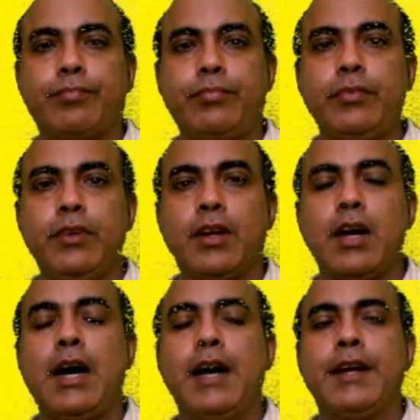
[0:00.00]

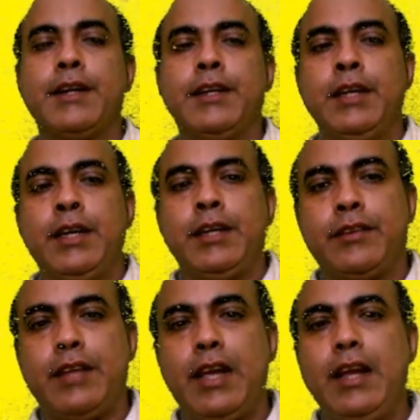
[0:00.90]
car,
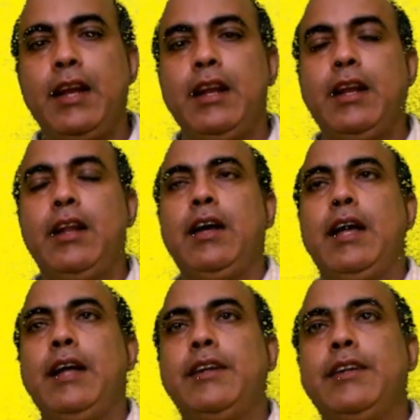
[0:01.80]
sale
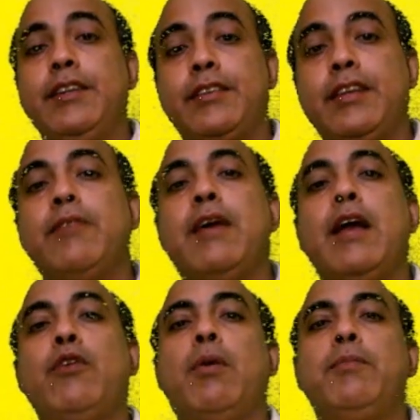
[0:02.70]
and resale
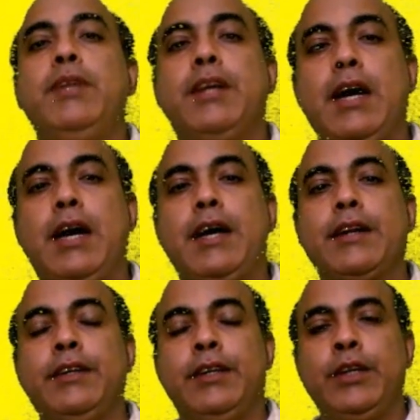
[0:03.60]
value of the car.
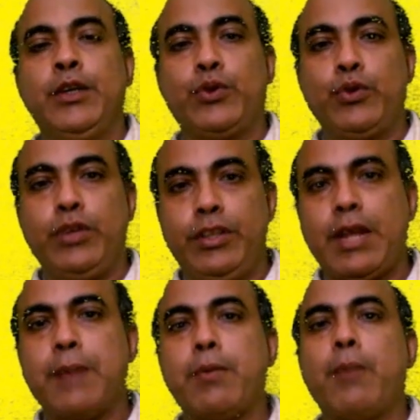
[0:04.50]
So this
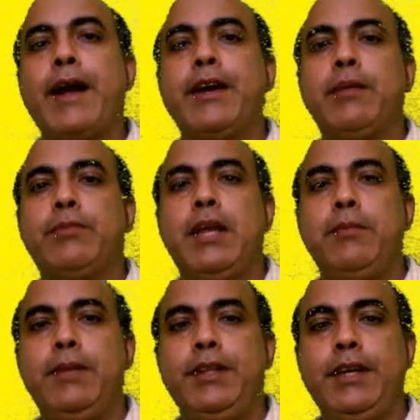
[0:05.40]
type of items can
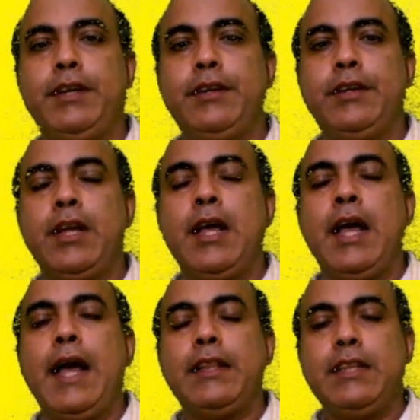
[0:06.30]
be there,
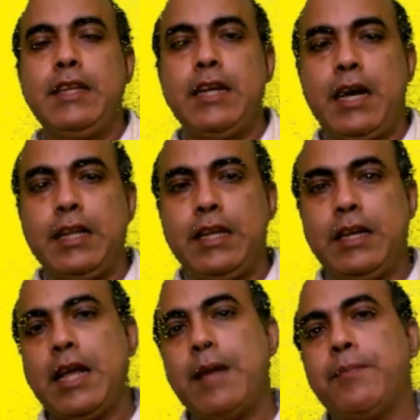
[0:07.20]
and the other
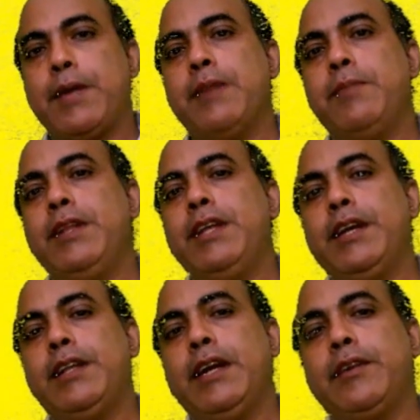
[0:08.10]
type can be there, that